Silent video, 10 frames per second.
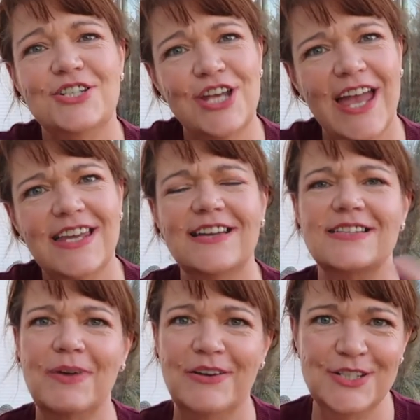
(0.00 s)
Jay
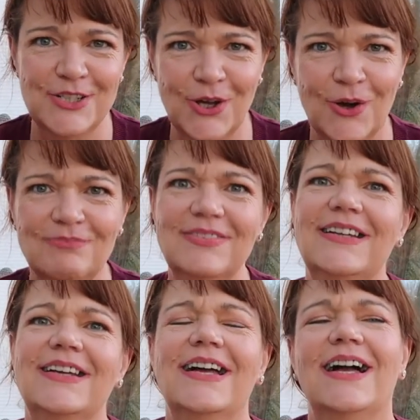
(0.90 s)
is married to Tom.
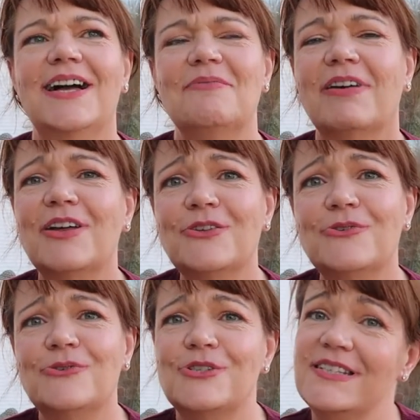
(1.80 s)
Uh, my other
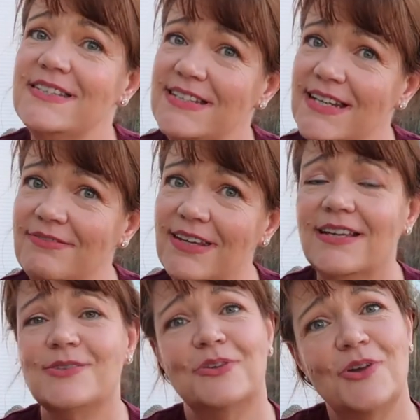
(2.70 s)
daughter, Stevie,
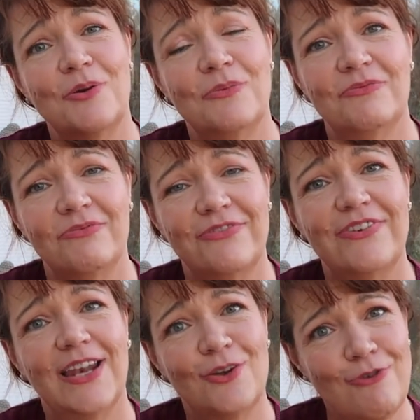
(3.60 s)
is with her
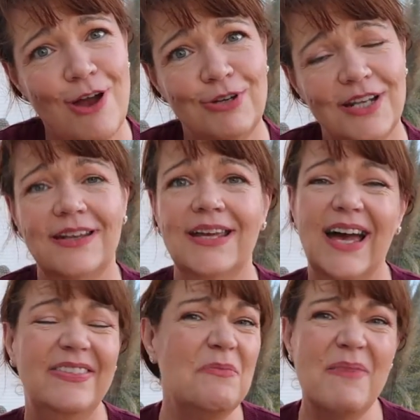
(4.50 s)
fellow Ronan,
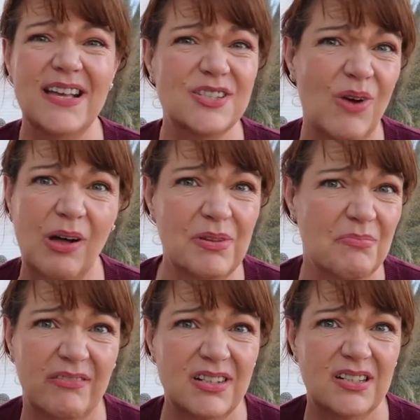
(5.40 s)
and they may as well be married.